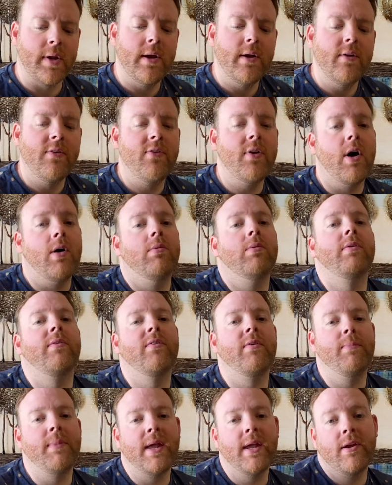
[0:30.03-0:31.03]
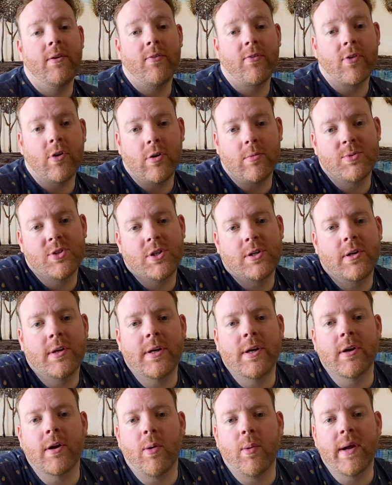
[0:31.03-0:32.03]
So to make your sculpture,
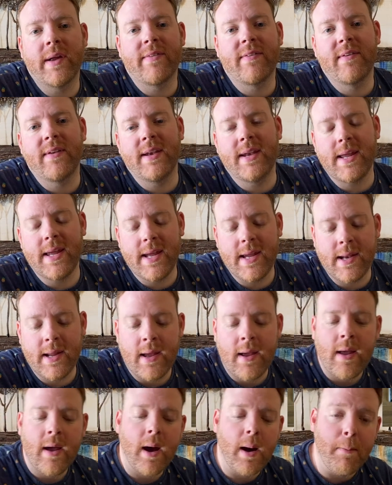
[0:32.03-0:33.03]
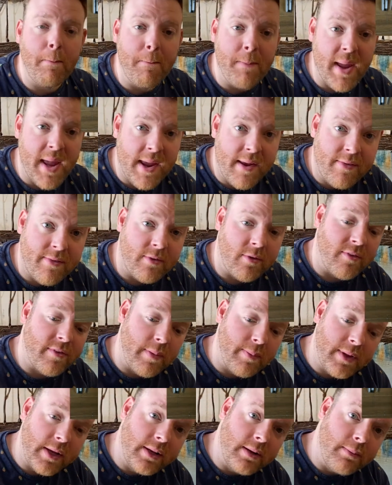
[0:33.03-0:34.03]
you're going to need a base or
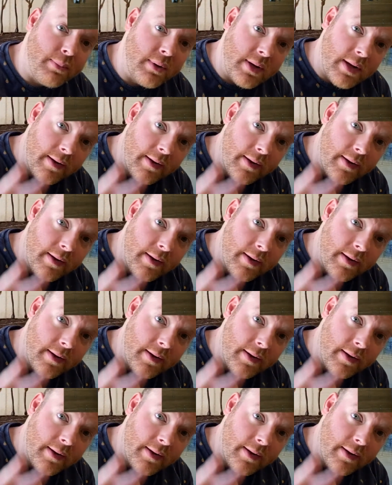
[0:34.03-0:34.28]
something to put